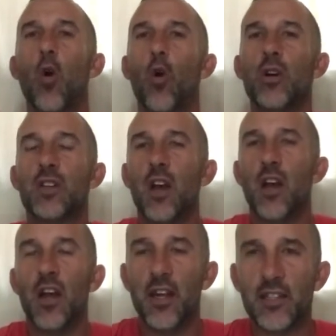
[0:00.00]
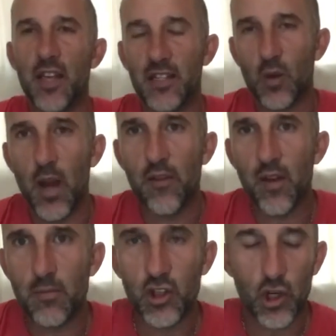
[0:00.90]
Or it's a way of
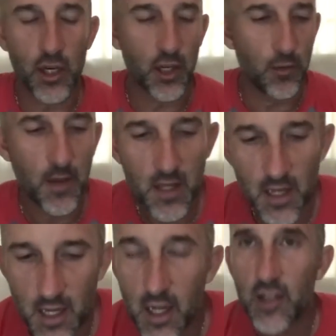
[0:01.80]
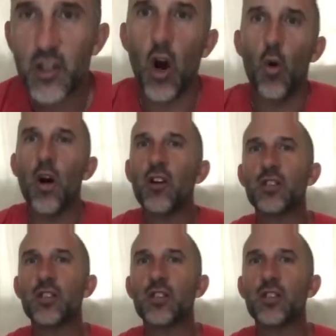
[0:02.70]
Him maturing you. So what are